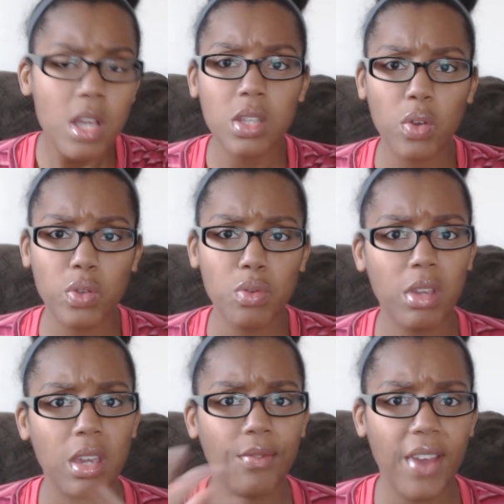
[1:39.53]
so
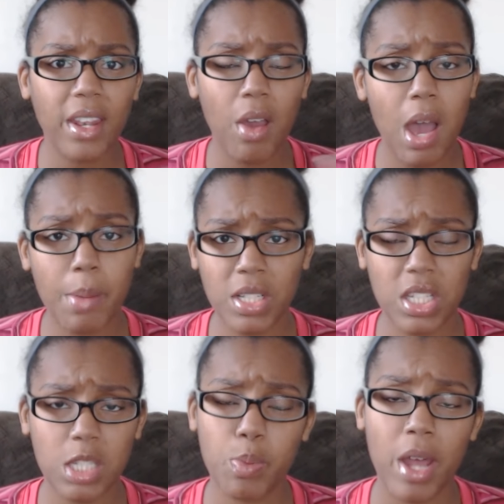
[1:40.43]
you can find out how much
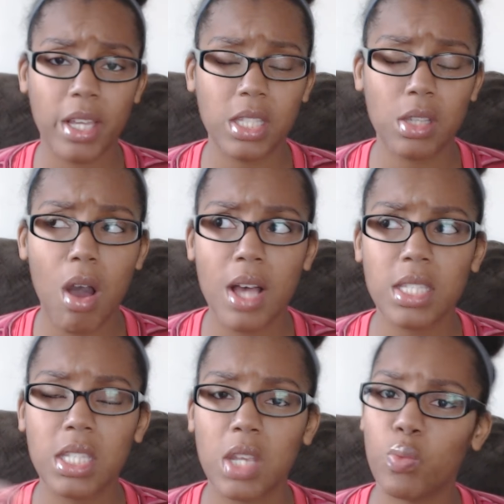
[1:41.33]
these products cost